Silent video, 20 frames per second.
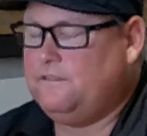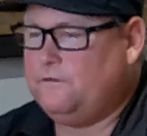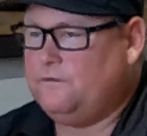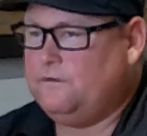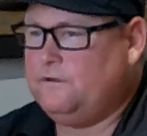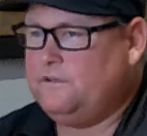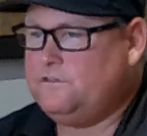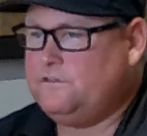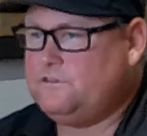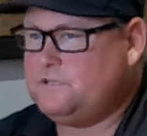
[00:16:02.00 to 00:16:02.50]

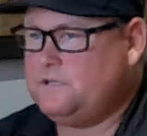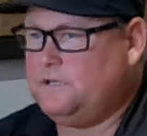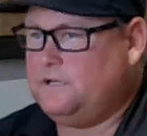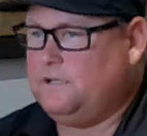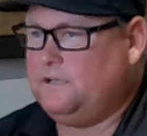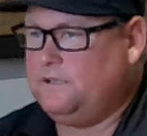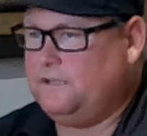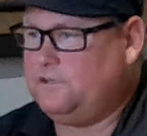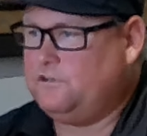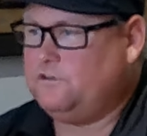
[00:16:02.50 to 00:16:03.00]
there is
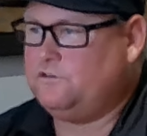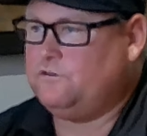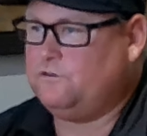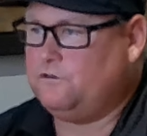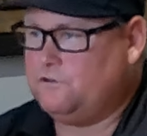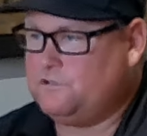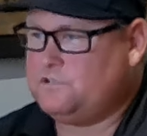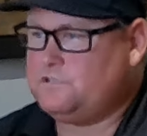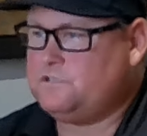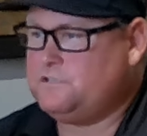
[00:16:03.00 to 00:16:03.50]
like
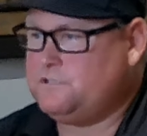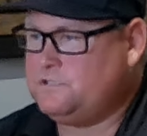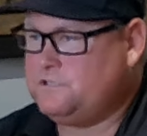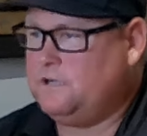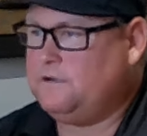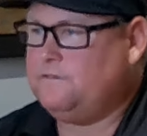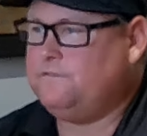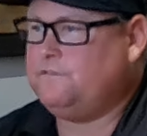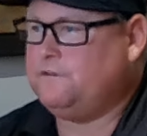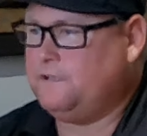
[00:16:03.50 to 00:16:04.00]
detergents and
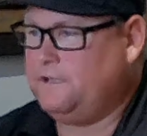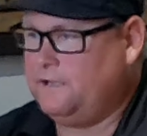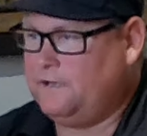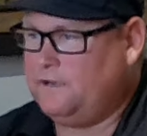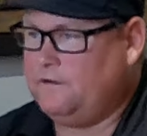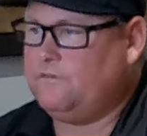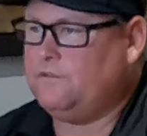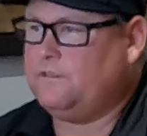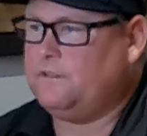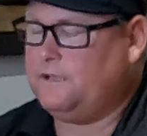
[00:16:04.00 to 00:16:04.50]
stuff to get
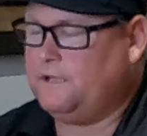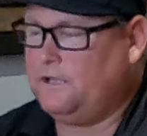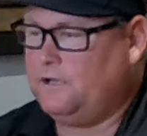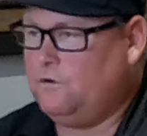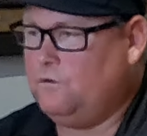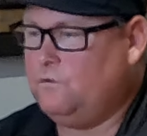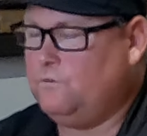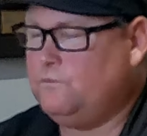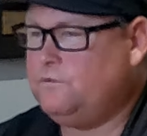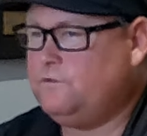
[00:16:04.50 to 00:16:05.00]
everything
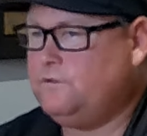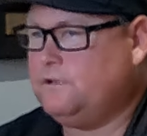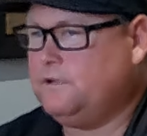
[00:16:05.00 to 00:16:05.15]
out.